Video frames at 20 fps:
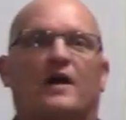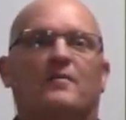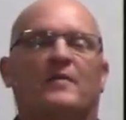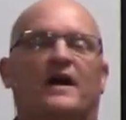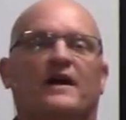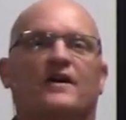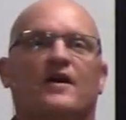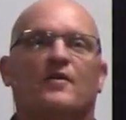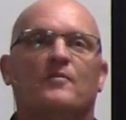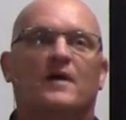And I'm
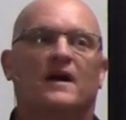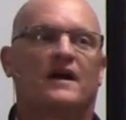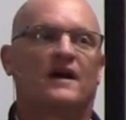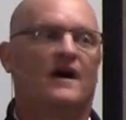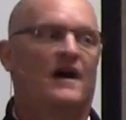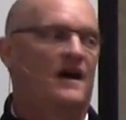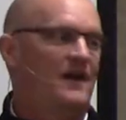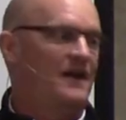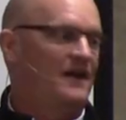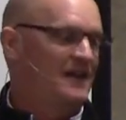like, Oh my
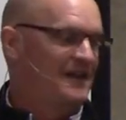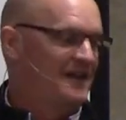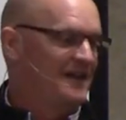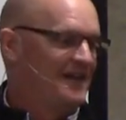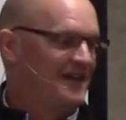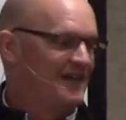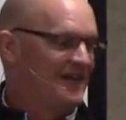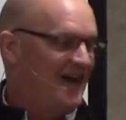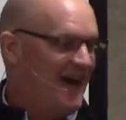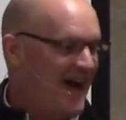God.
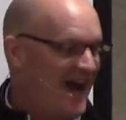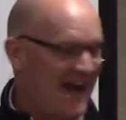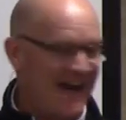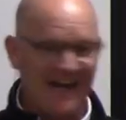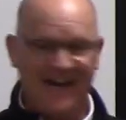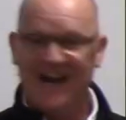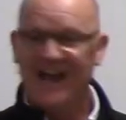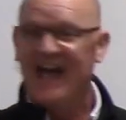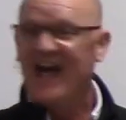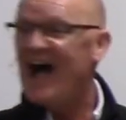
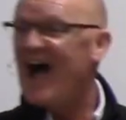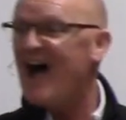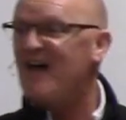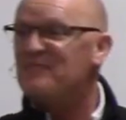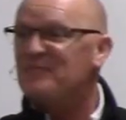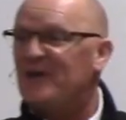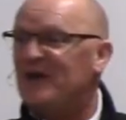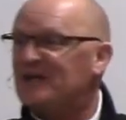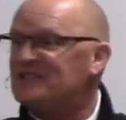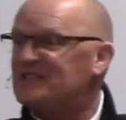Right? I
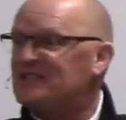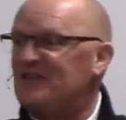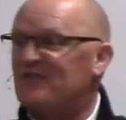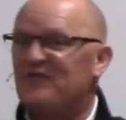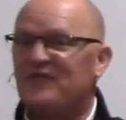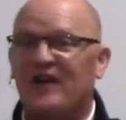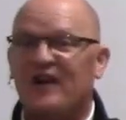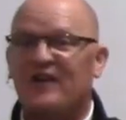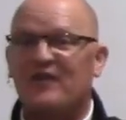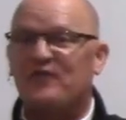pitched in
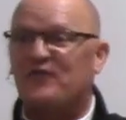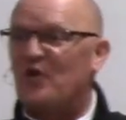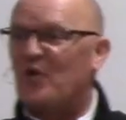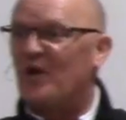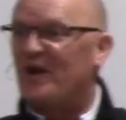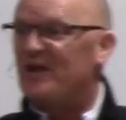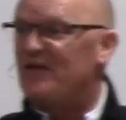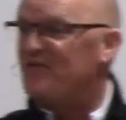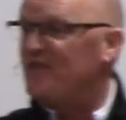front of 40,